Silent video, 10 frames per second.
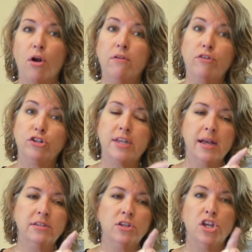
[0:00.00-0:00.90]
of your
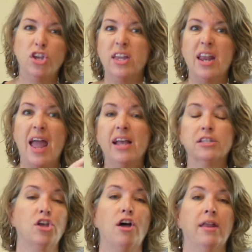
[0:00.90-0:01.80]
test, you get an
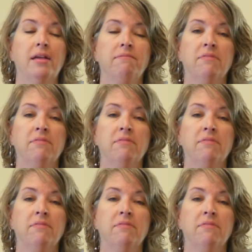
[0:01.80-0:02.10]
X on it.